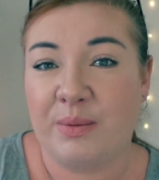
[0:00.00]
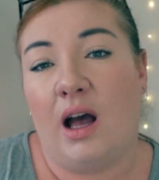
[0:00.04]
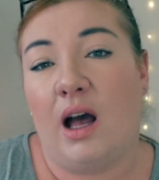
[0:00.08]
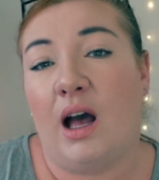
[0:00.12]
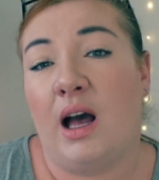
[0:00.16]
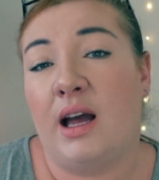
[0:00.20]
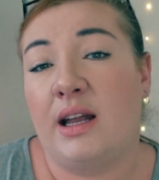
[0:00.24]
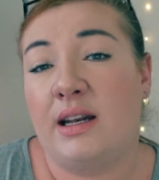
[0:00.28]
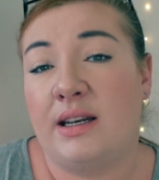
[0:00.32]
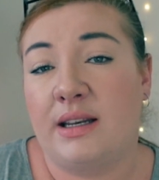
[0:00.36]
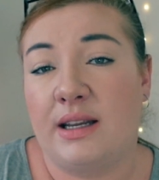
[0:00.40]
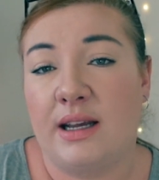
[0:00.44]

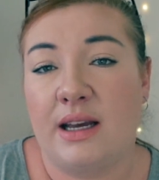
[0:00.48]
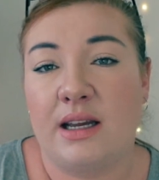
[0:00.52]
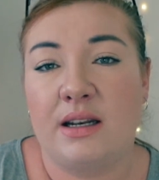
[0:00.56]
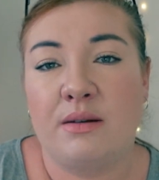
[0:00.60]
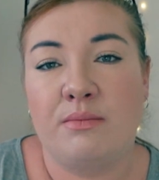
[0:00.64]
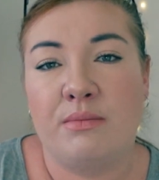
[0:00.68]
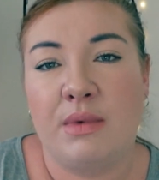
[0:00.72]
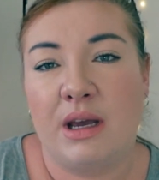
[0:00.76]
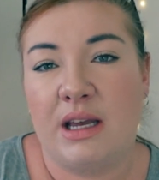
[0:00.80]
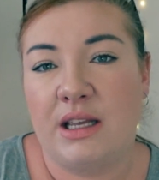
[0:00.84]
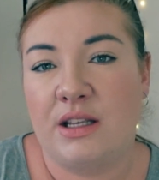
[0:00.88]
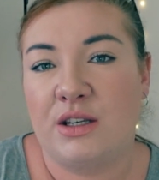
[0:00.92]
I
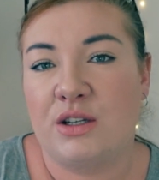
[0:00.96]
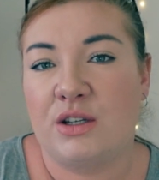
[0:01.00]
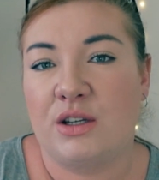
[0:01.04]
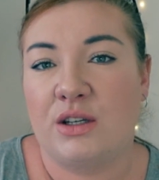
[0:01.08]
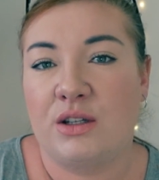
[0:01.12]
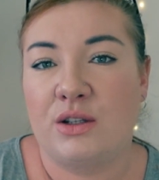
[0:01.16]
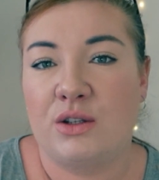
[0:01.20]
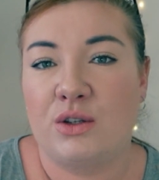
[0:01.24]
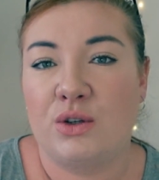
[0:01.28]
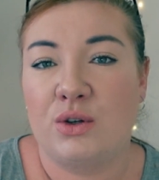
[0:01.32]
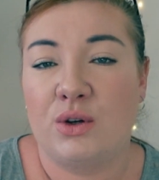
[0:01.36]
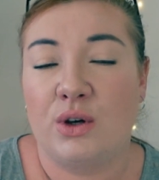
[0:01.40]
did
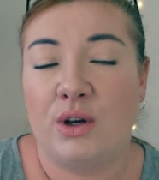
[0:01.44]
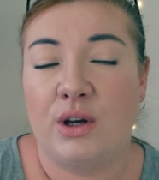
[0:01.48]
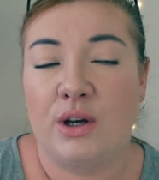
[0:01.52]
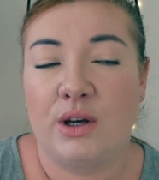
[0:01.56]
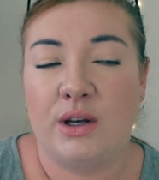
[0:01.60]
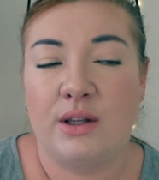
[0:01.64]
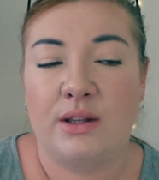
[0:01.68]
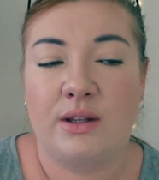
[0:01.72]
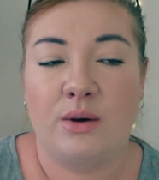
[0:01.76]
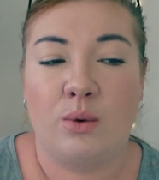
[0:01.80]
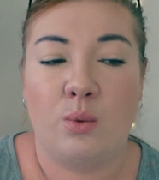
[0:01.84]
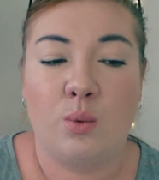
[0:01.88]
mention to
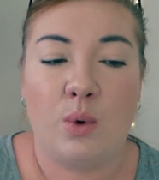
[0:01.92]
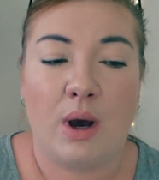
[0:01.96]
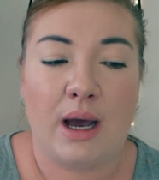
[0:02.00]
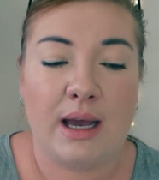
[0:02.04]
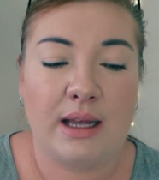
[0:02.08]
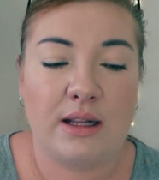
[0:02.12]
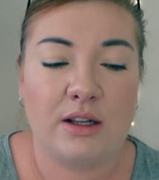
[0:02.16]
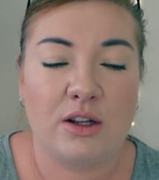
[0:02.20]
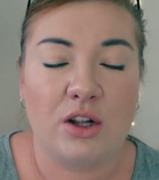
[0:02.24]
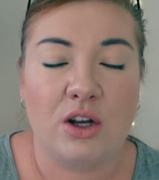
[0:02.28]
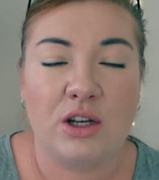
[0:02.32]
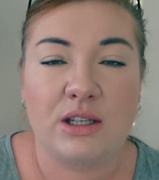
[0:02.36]
her the
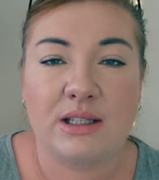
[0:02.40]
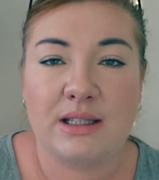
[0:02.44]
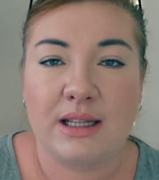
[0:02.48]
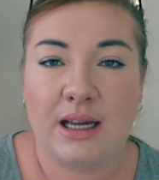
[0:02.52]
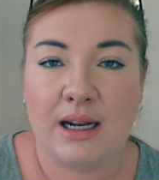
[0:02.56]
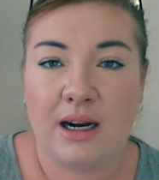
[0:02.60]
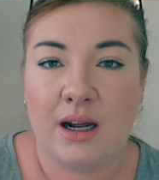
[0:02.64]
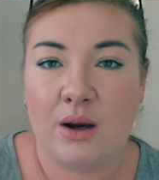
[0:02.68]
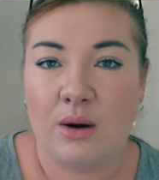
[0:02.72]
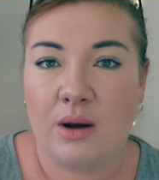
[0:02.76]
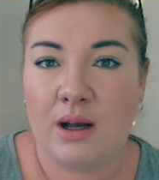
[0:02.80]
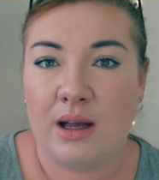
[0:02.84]
weight loss
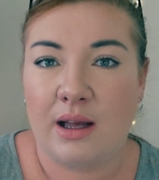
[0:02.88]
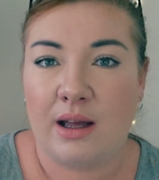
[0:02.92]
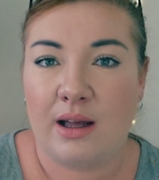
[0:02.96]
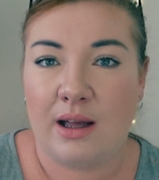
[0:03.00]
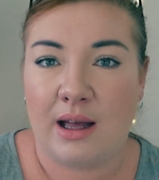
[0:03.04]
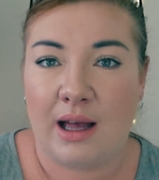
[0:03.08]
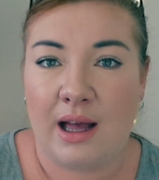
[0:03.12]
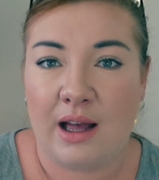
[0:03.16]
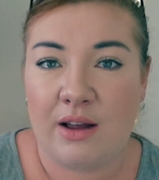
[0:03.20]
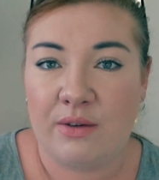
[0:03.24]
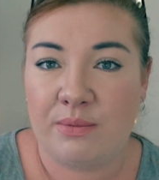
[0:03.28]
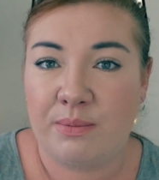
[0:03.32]
that I
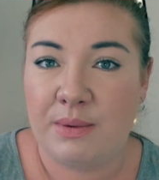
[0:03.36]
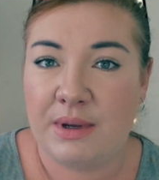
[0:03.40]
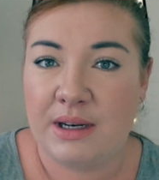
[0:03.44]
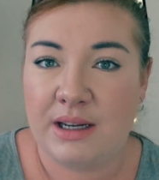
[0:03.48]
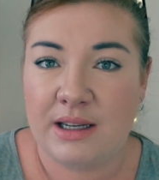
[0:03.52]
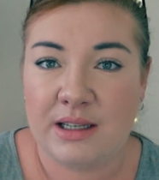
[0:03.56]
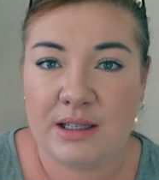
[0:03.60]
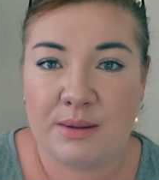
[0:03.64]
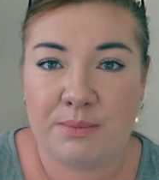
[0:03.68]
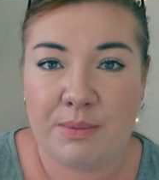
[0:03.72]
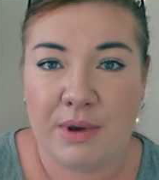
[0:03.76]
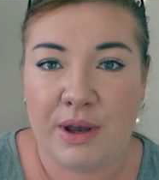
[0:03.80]
have been
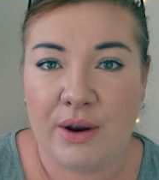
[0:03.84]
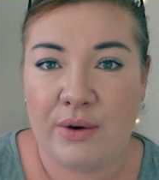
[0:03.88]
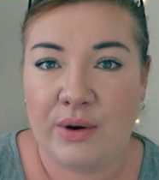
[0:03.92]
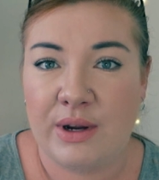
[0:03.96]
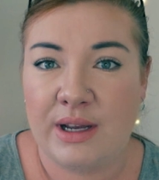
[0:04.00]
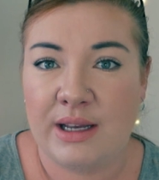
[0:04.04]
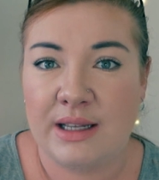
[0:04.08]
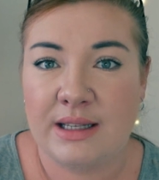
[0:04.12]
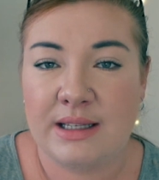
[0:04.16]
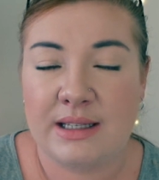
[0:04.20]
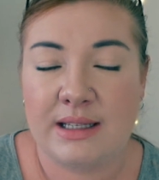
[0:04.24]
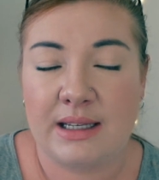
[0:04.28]

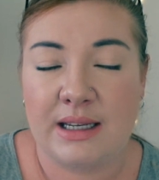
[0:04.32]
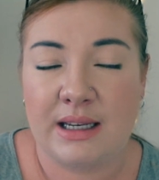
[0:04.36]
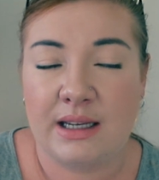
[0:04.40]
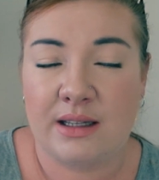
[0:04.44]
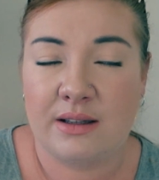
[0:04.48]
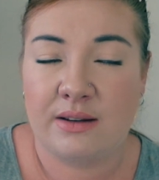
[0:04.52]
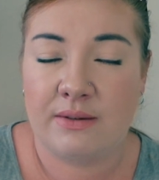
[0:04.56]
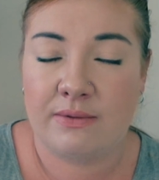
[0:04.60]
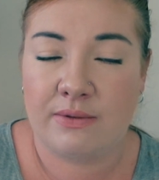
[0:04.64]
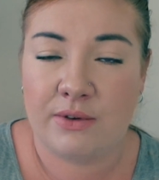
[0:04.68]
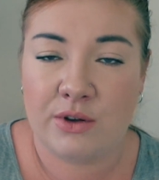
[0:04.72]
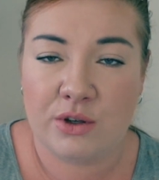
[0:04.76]
experiencing in
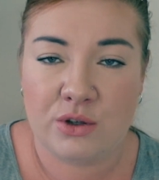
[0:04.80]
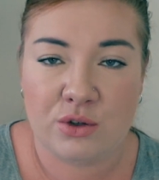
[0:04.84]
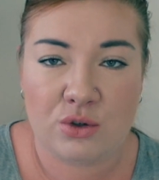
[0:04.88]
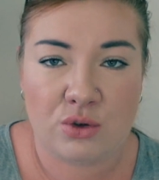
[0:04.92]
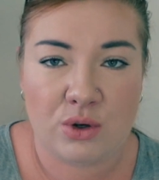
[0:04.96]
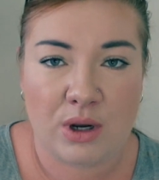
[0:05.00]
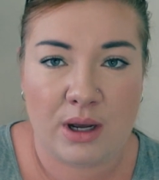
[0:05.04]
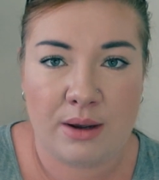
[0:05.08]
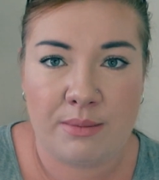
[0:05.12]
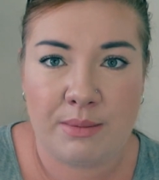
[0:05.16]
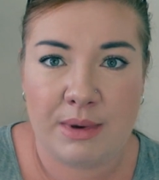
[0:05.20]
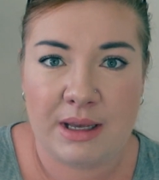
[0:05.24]
the first
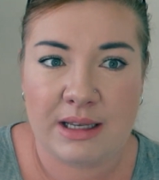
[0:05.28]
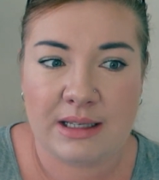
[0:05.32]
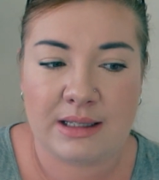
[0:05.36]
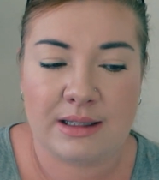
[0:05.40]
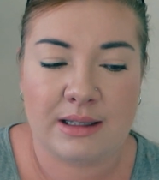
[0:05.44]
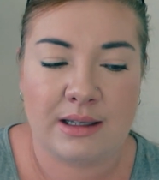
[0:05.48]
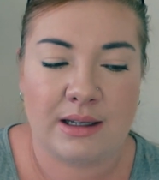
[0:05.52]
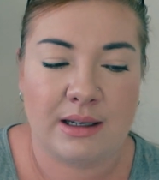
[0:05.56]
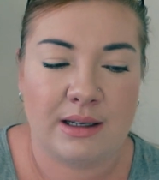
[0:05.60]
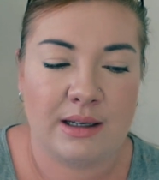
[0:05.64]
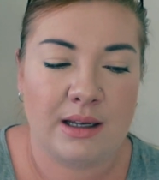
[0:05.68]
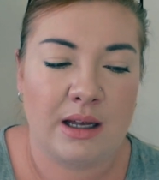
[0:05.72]

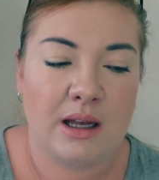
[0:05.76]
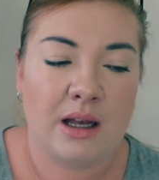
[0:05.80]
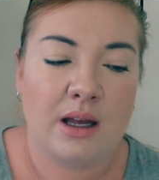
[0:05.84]
trimester